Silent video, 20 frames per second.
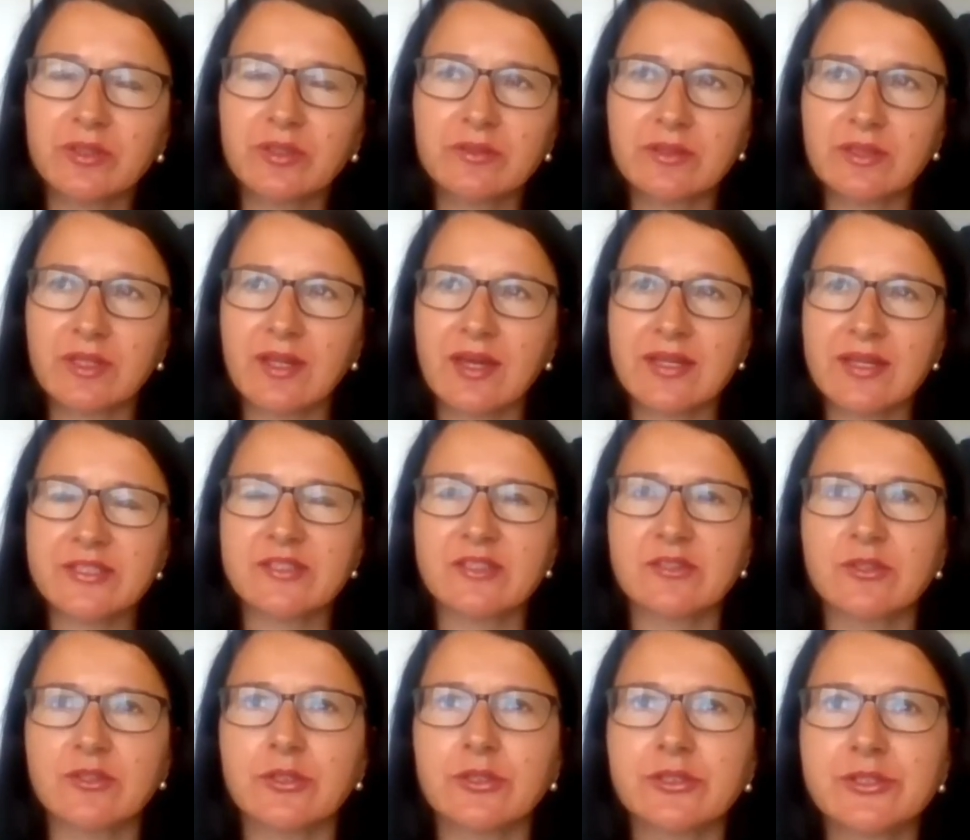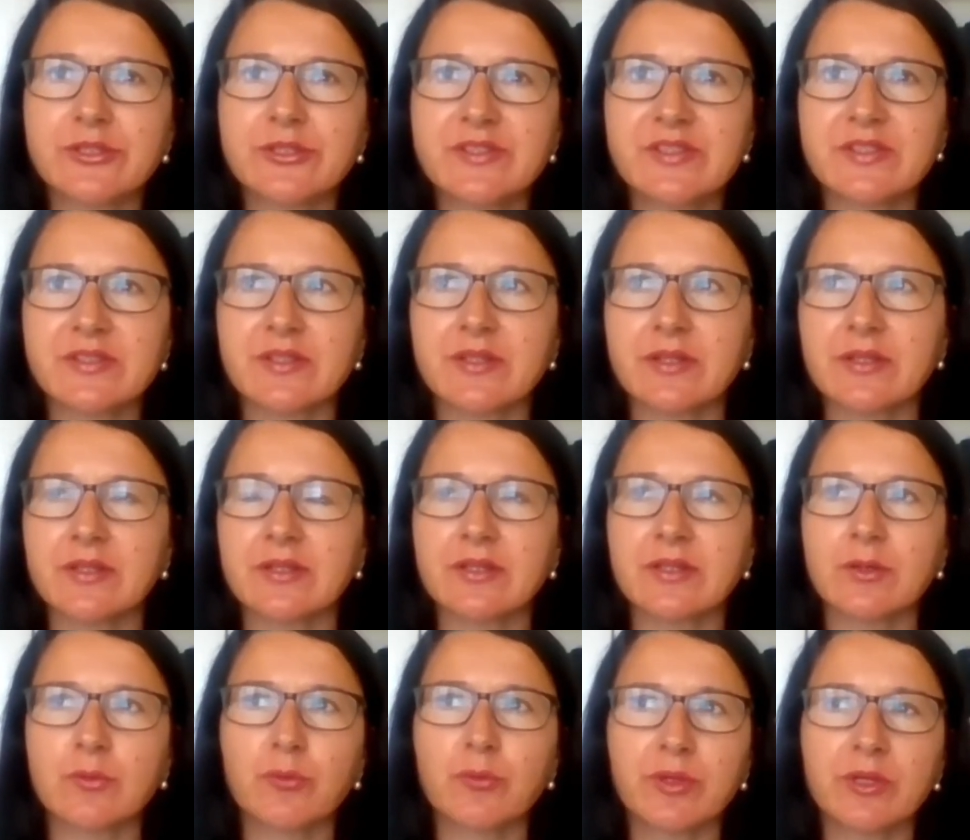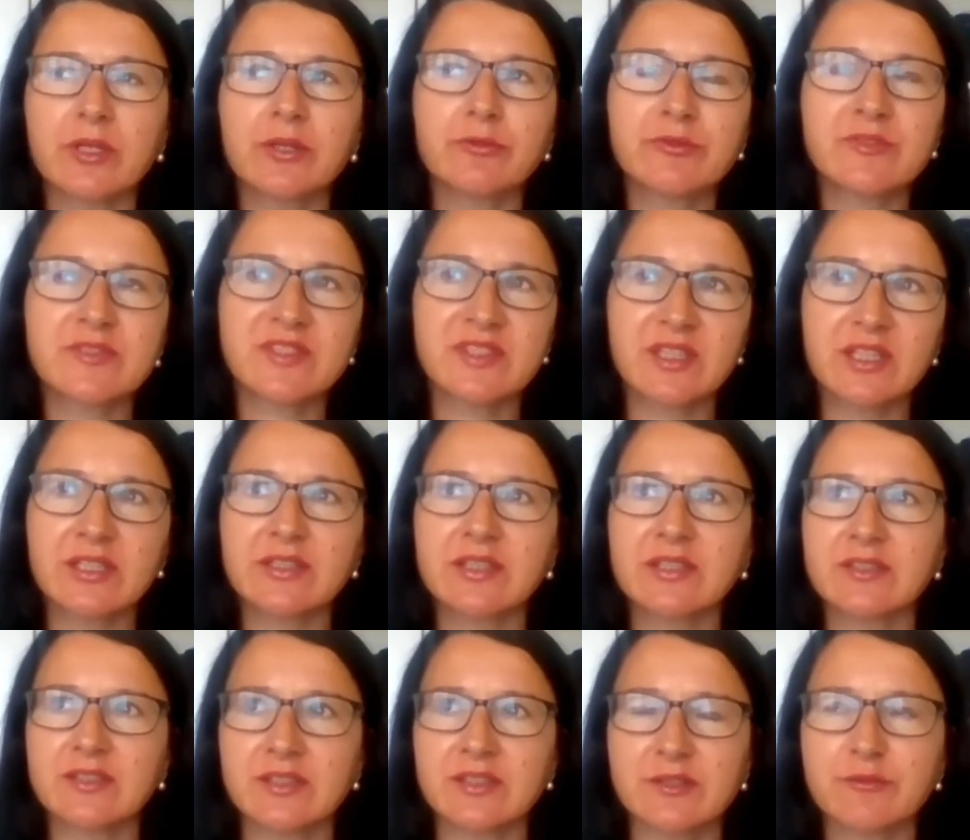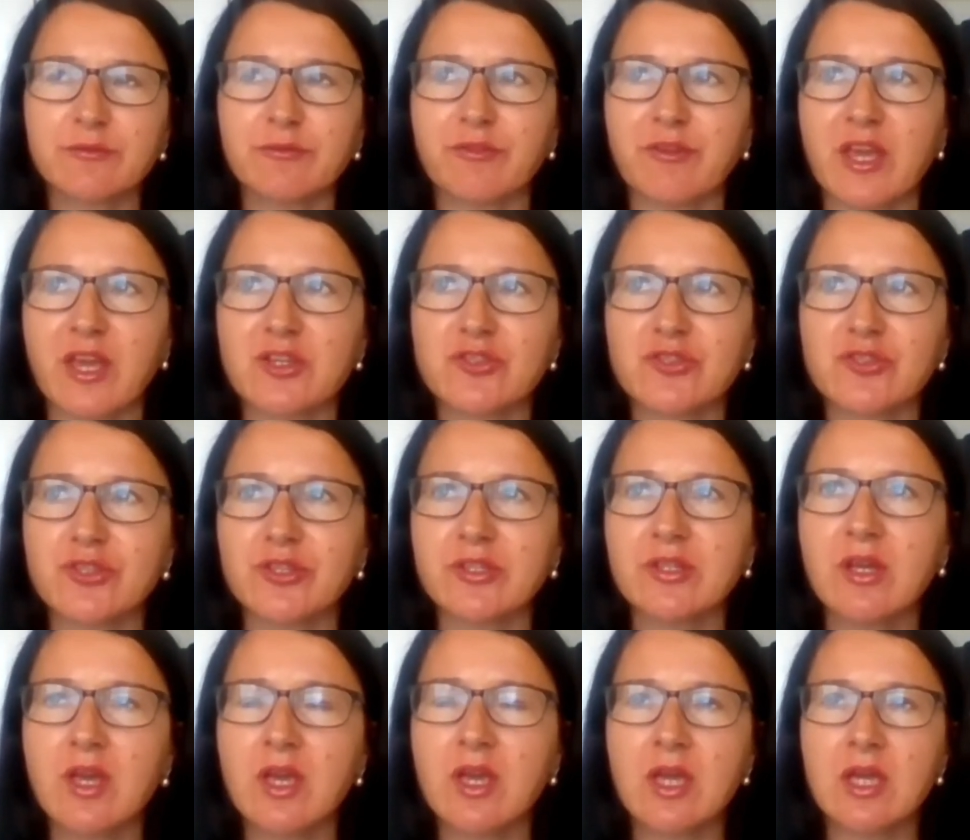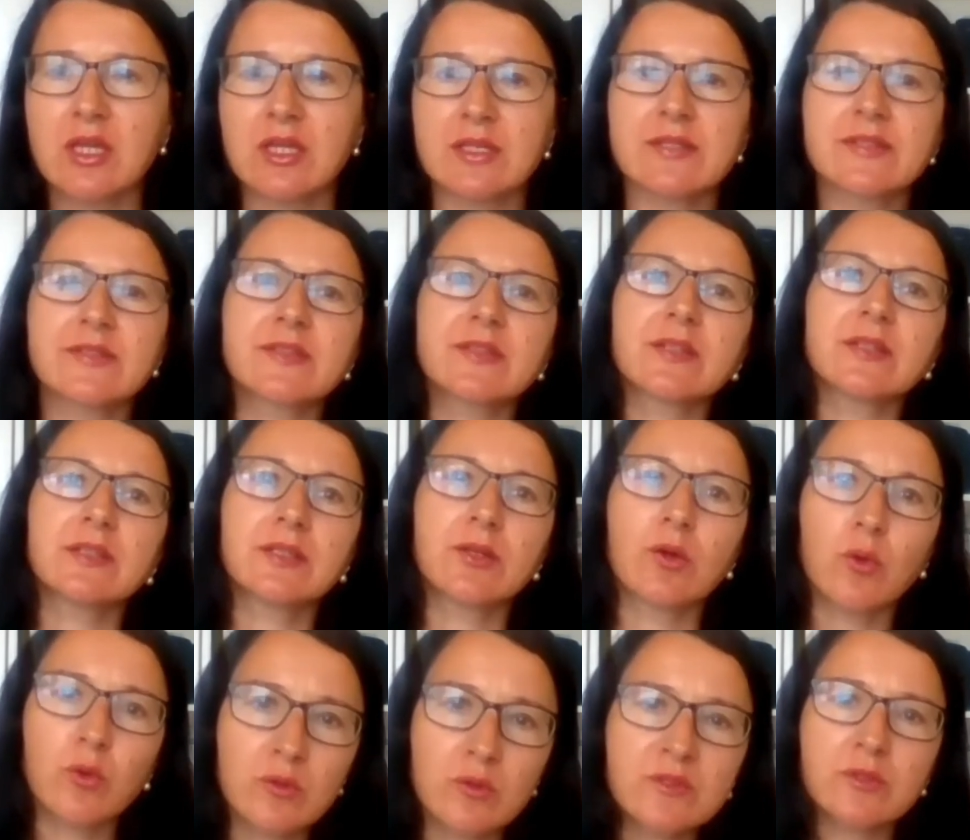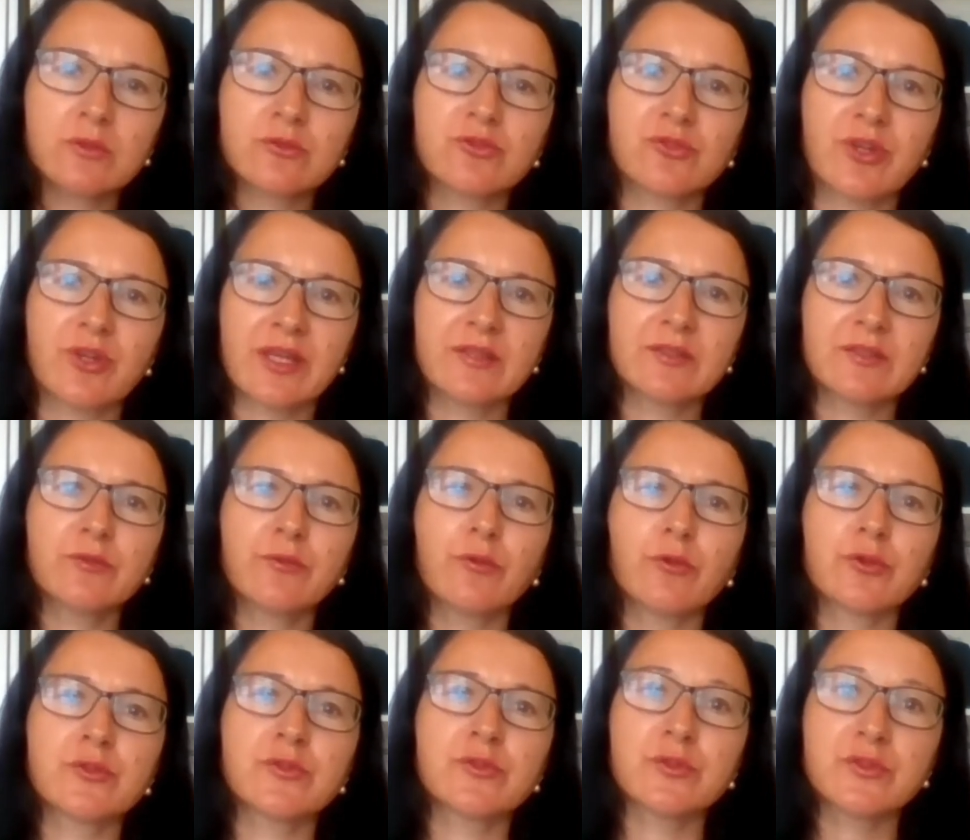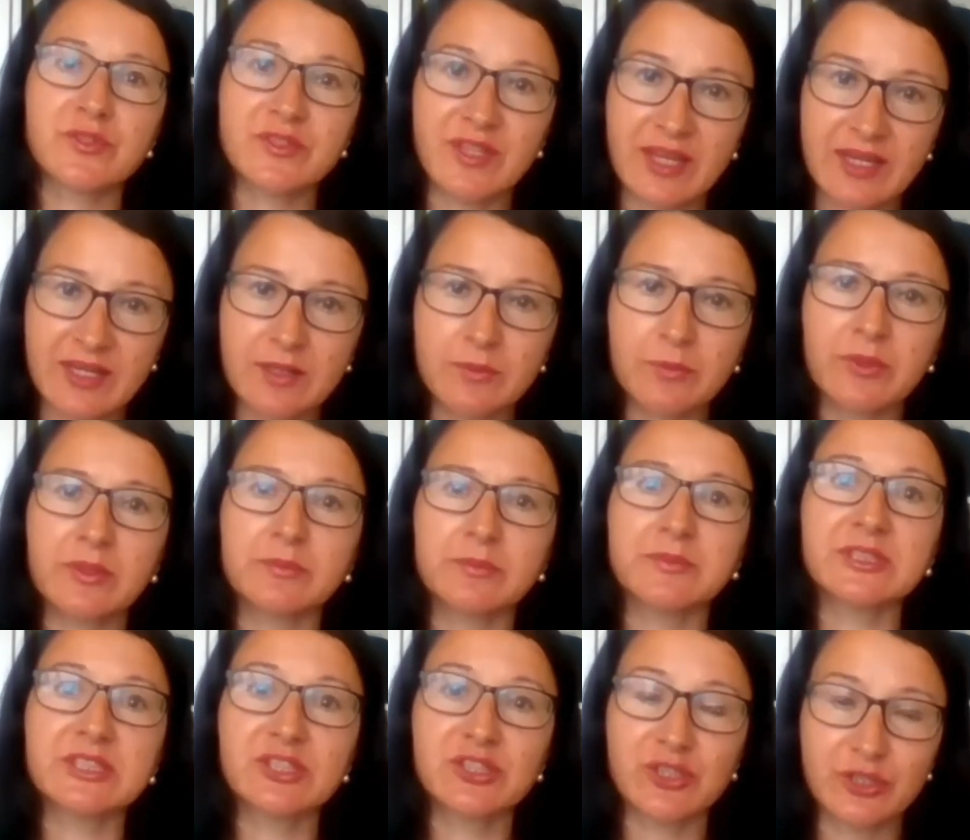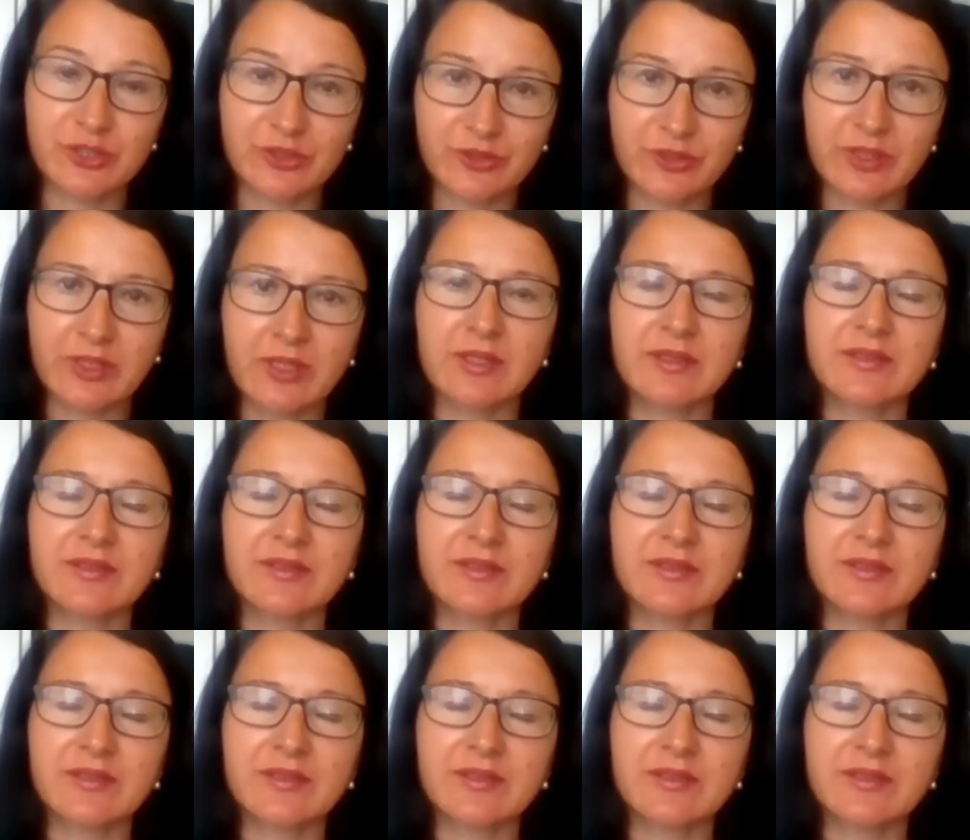The last years, we see that in the fashion is also trend for sustainable material.